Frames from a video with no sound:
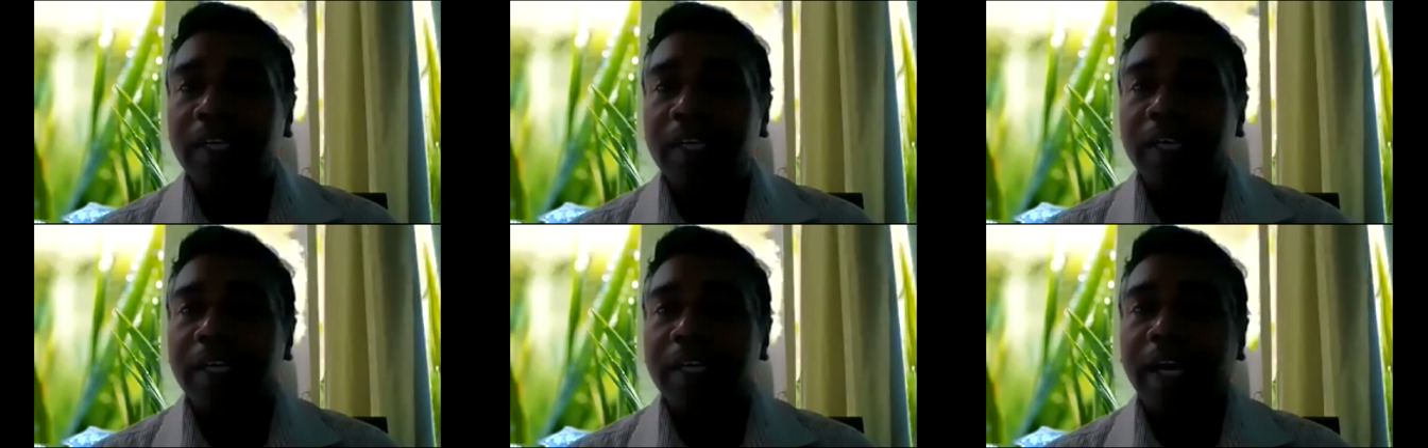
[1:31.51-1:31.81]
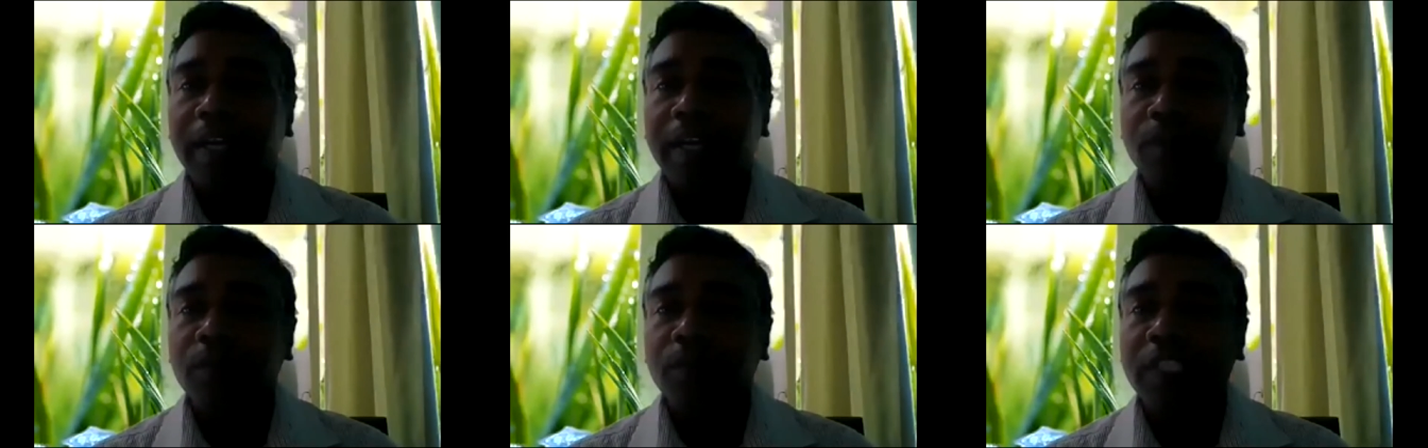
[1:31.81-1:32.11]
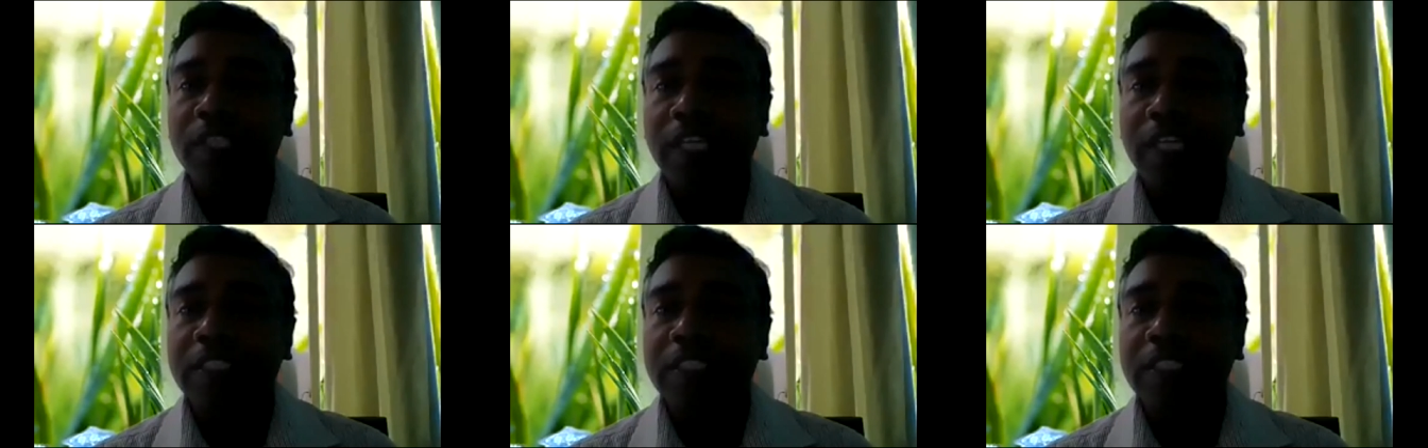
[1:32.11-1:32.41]
can you see
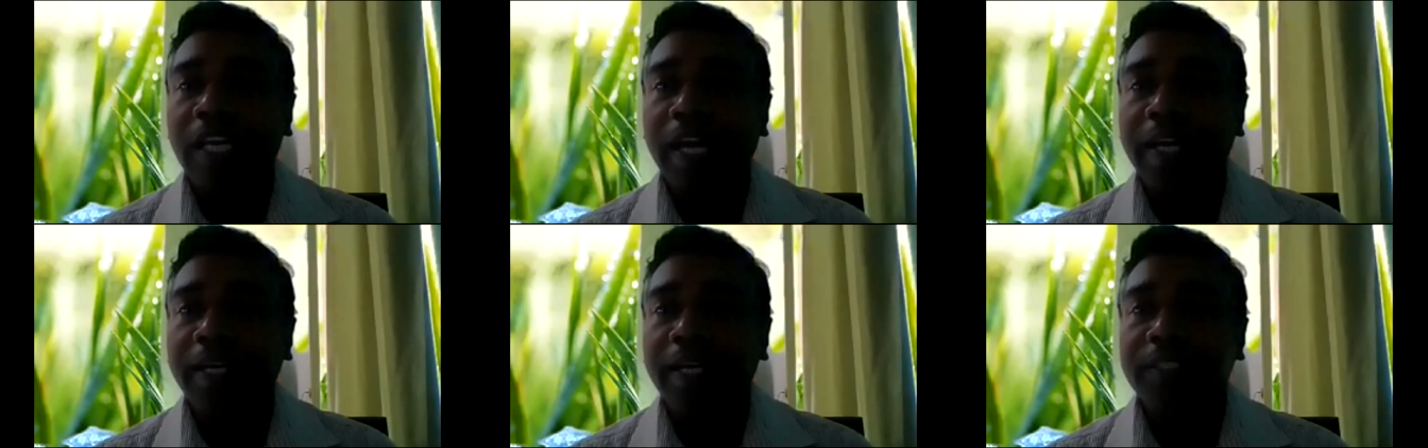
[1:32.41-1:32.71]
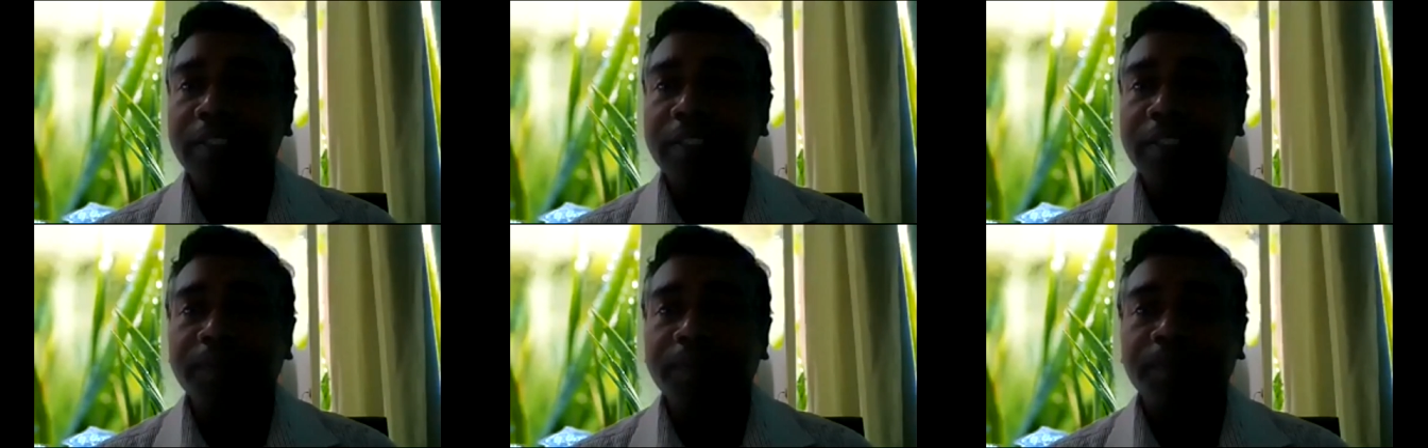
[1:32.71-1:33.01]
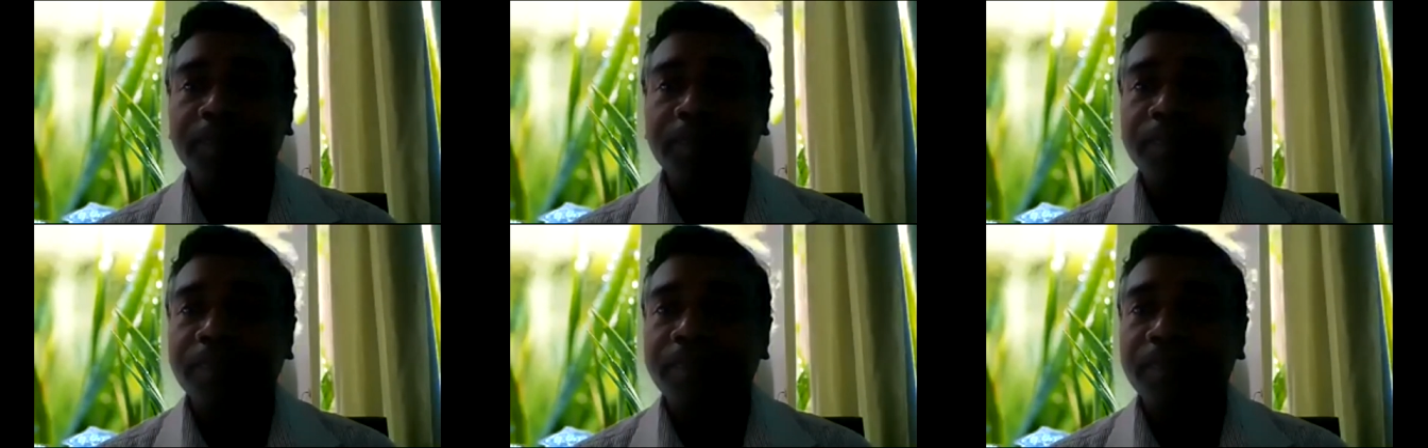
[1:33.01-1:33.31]
the slides
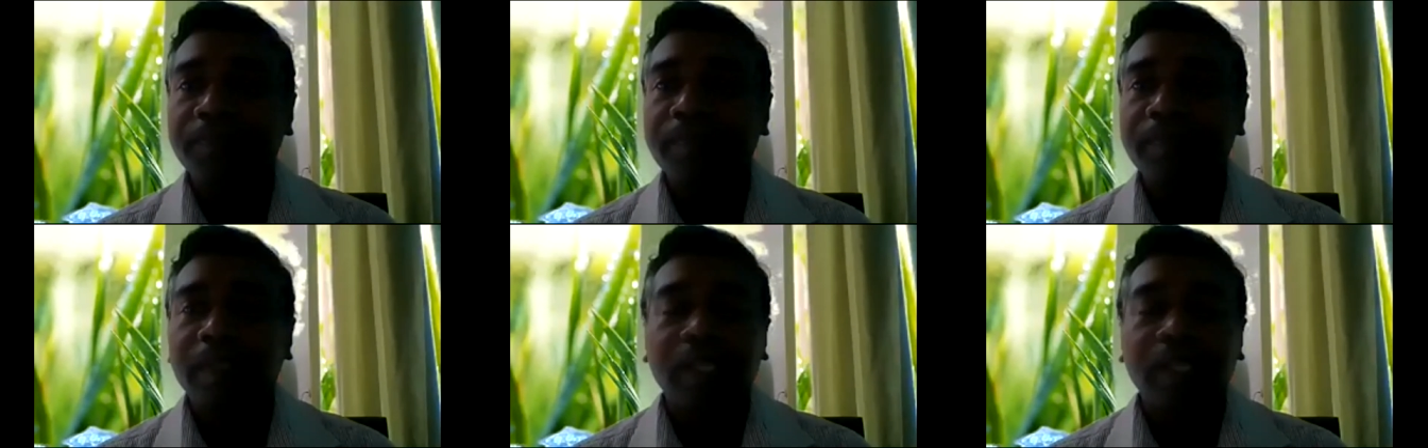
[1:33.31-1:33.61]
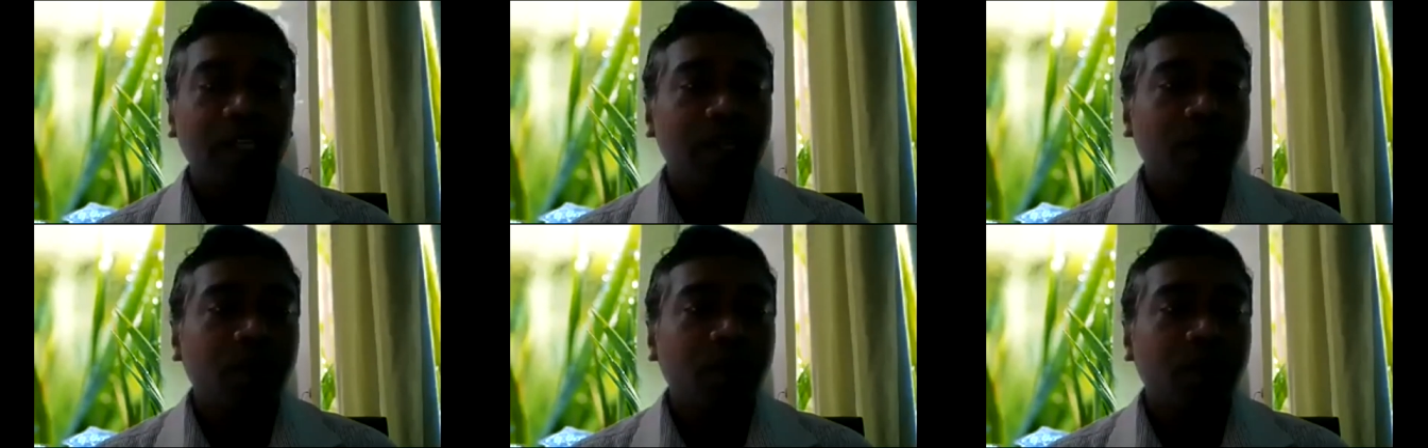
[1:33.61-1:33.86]
okay